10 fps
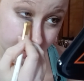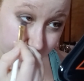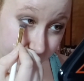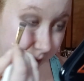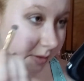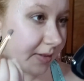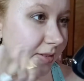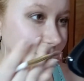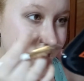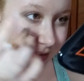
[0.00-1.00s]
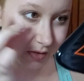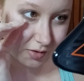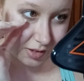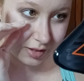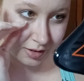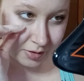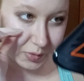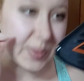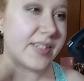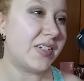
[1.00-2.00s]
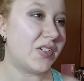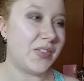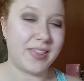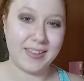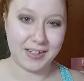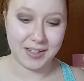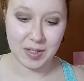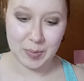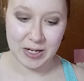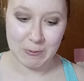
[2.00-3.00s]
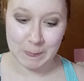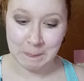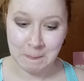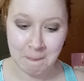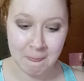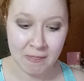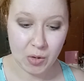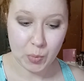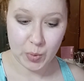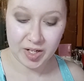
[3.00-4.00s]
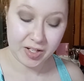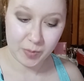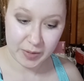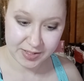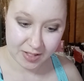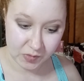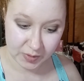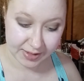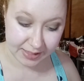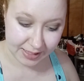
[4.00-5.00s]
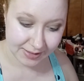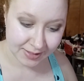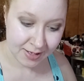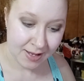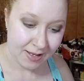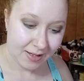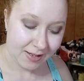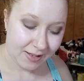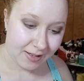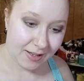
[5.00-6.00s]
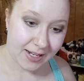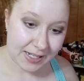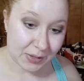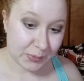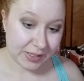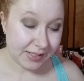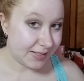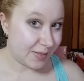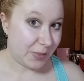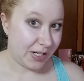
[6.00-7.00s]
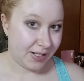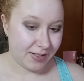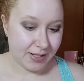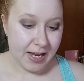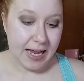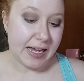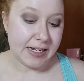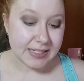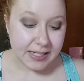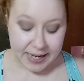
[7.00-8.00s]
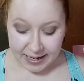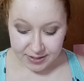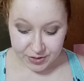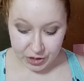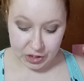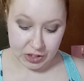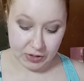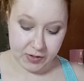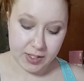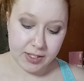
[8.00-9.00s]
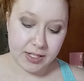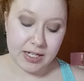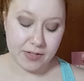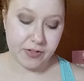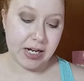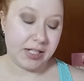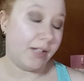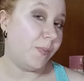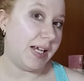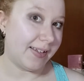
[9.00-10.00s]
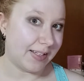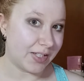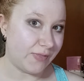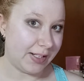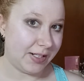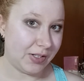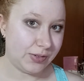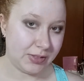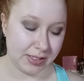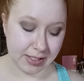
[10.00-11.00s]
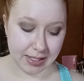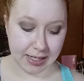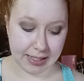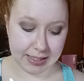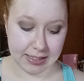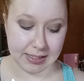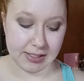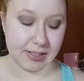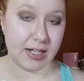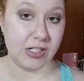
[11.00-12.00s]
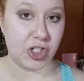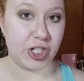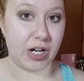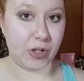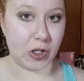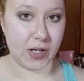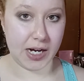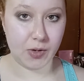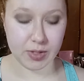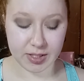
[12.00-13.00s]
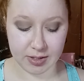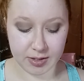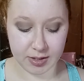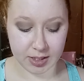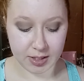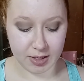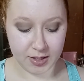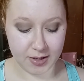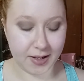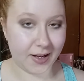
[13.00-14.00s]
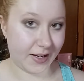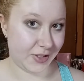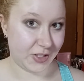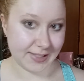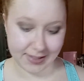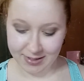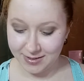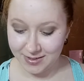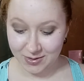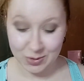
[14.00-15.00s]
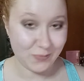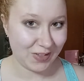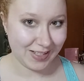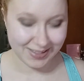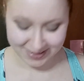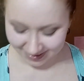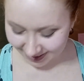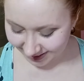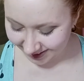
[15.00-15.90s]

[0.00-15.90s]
yeah, this look, once I started thinking about what could be done with that, I got really inspired. And I did ask her if I could make this video and kind of shout her out. And she said yes, so I'm very excited.